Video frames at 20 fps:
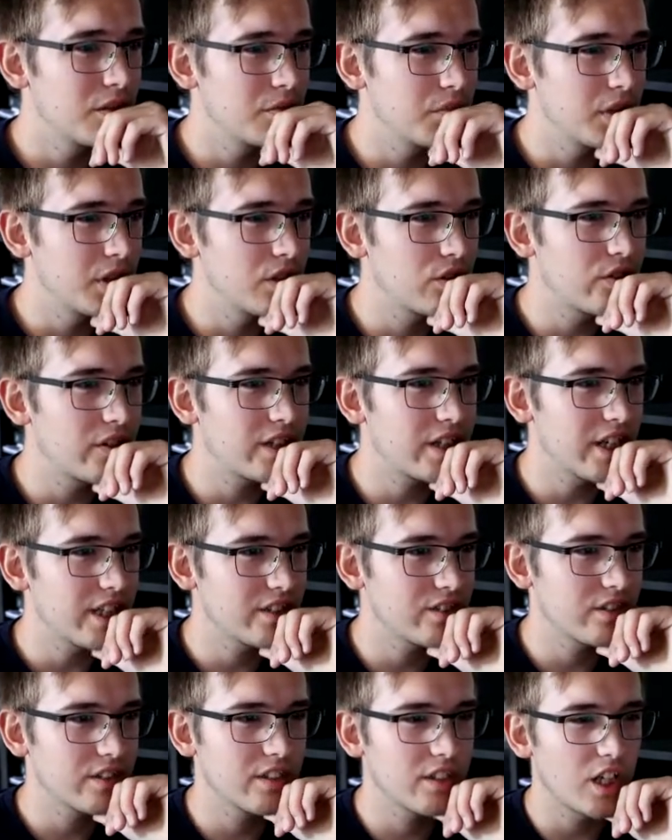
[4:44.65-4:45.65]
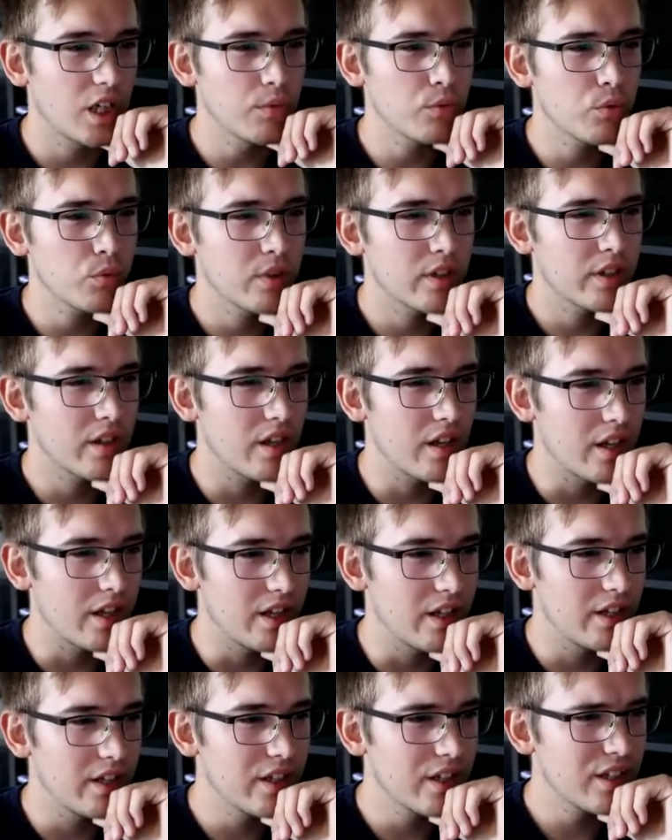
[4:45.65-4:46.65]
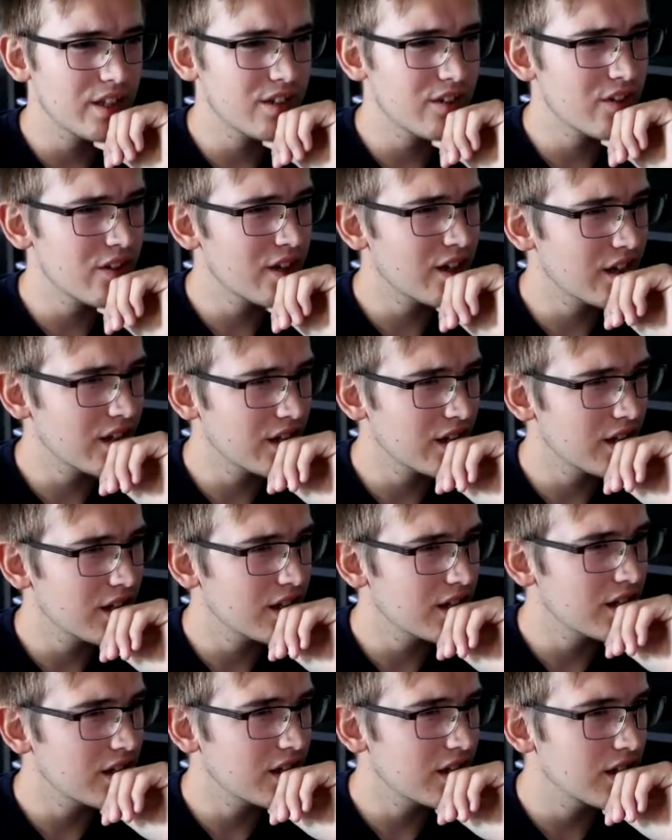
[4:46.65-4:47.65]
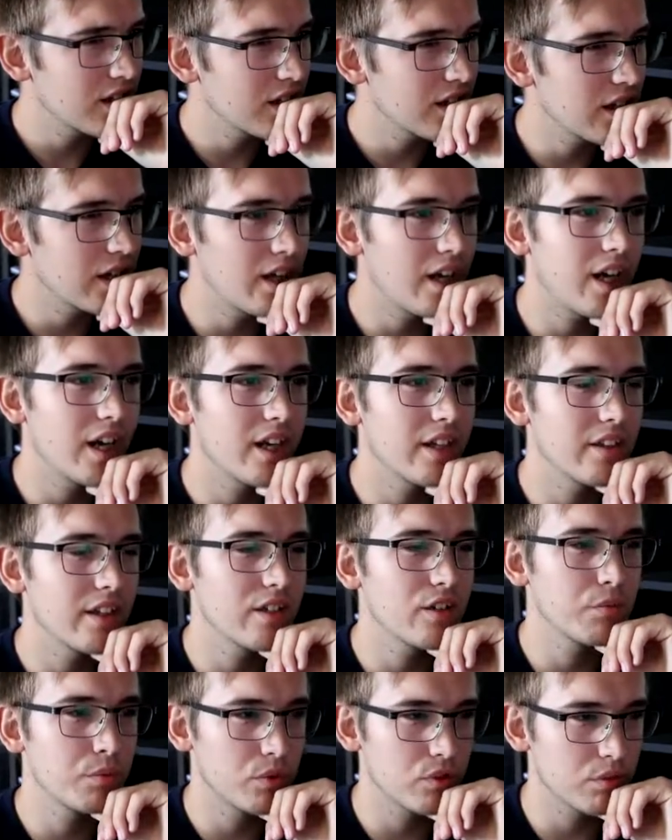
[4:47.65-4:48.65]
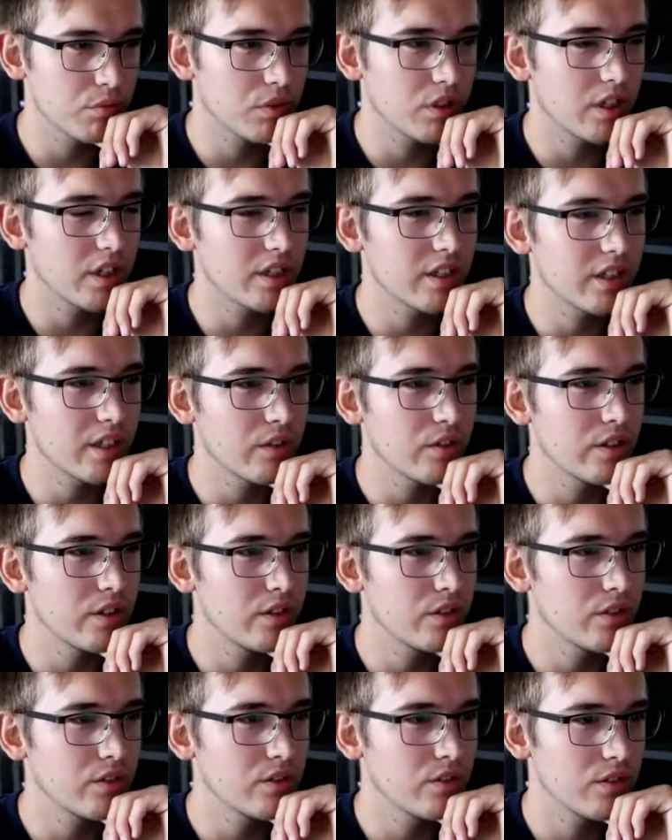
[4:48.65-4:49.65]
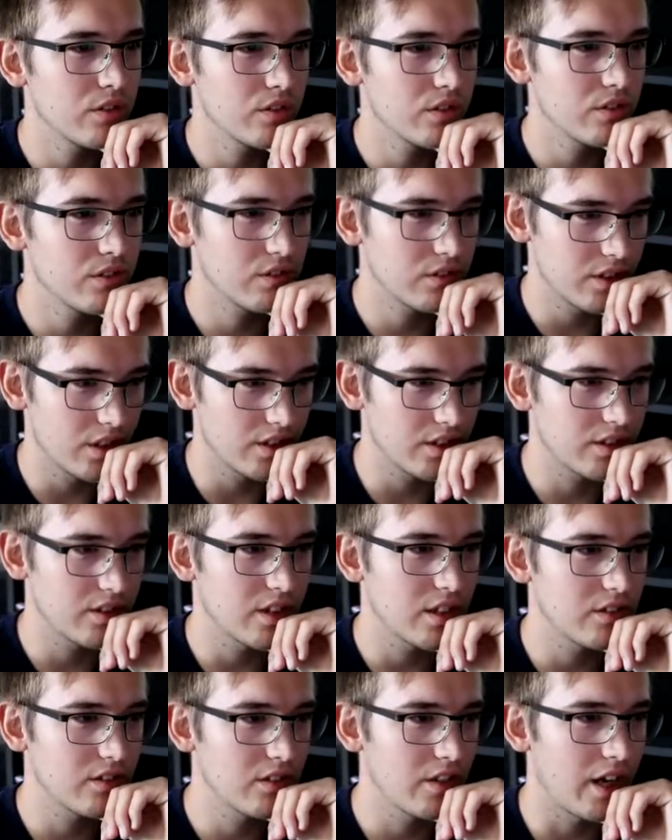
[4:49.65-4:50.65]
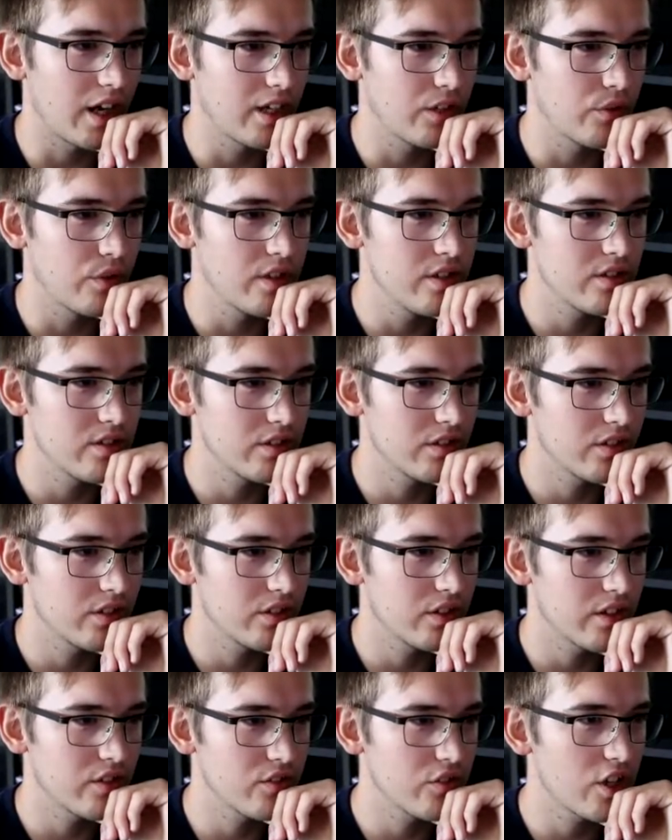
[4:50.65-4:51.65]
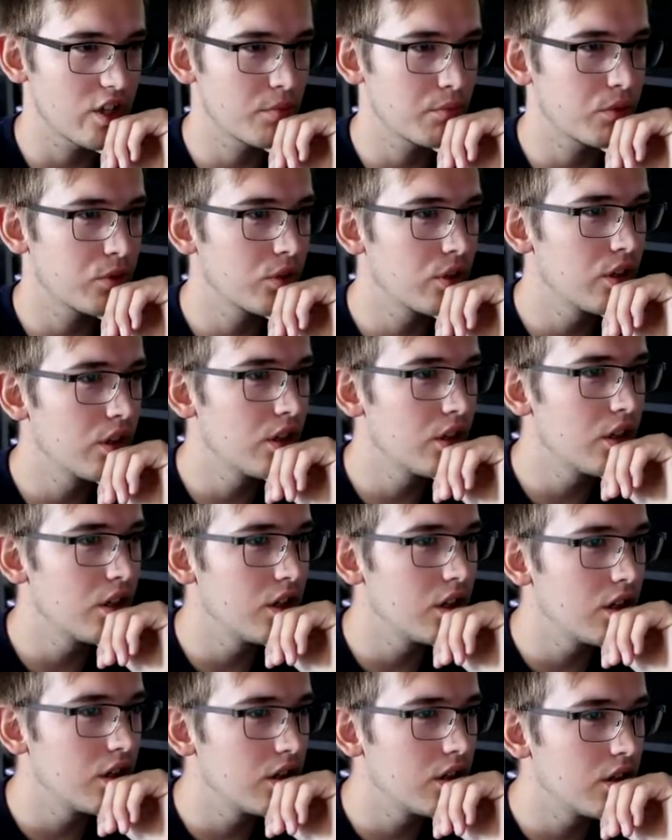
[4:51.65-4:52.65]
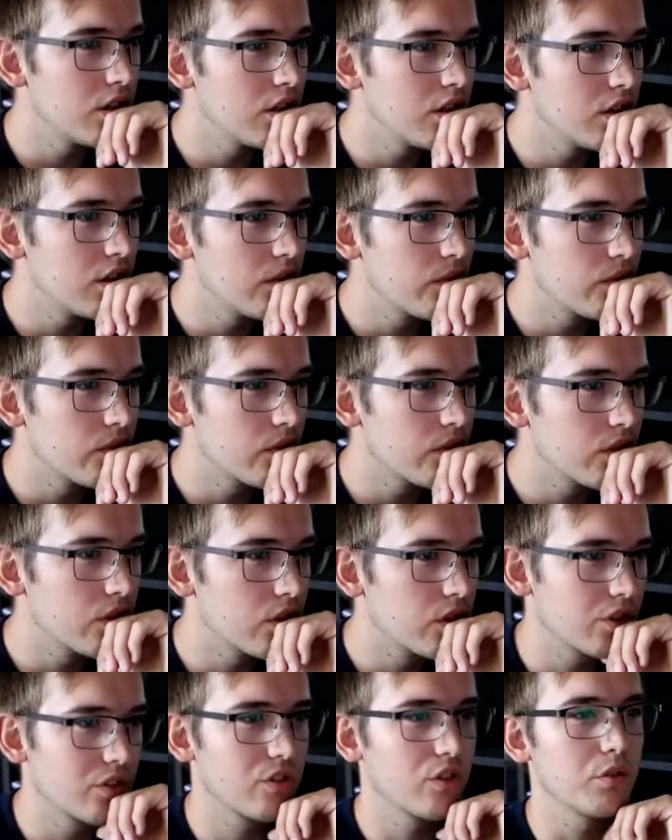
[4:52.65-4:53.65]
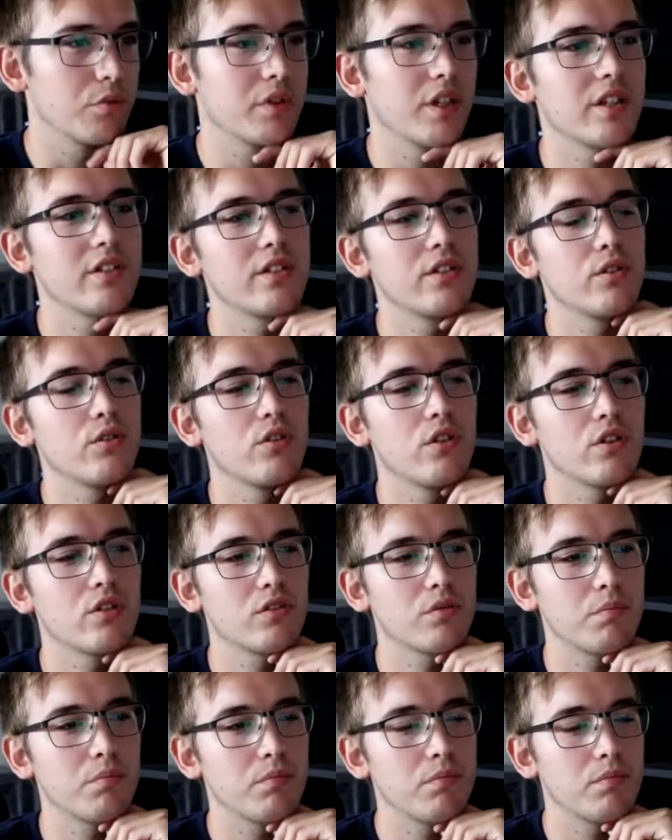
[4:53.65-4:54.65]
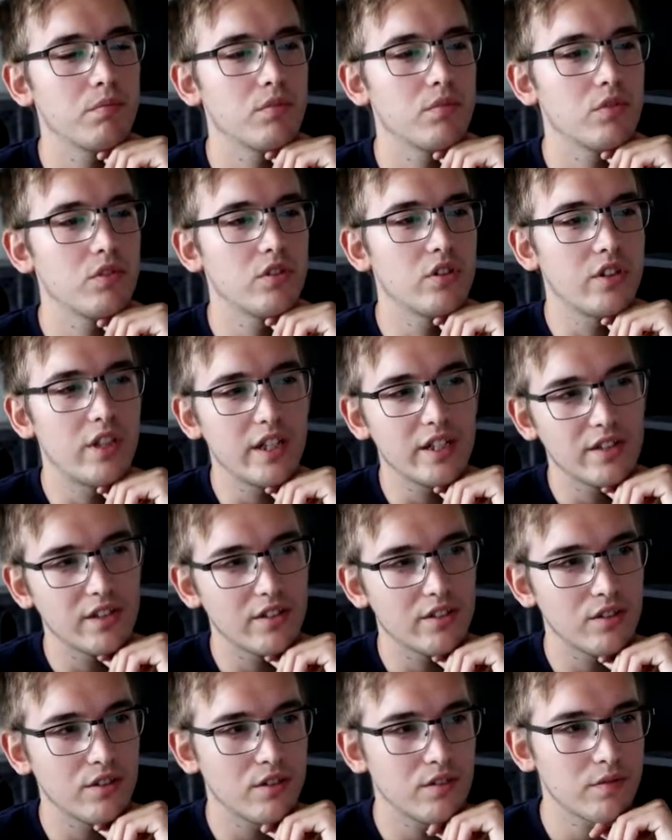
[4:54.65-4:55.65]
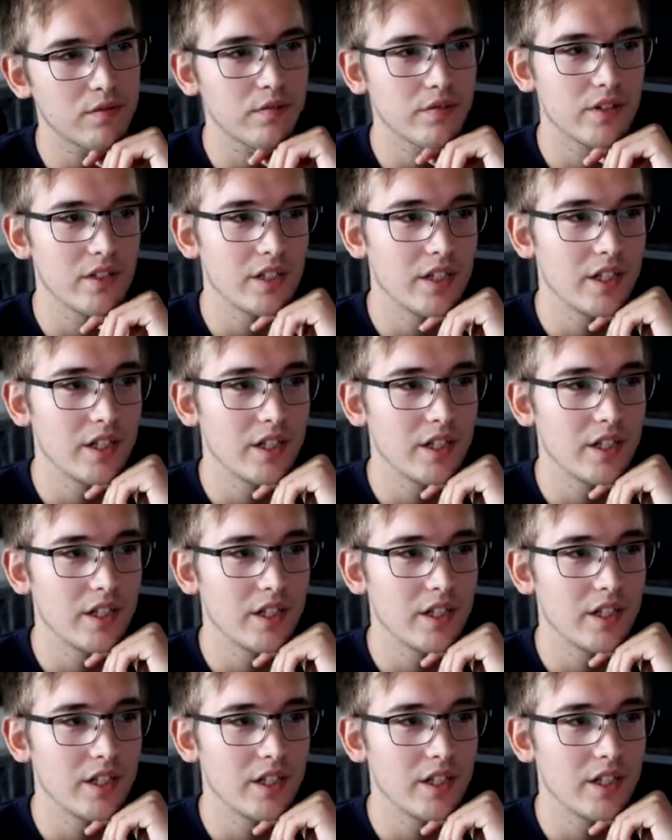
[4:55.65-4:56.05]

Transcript: But it's very nice. It comes with a lid, and then you put some cotton down here. So that's the hydration chamber. So I'm guessing you just take this off.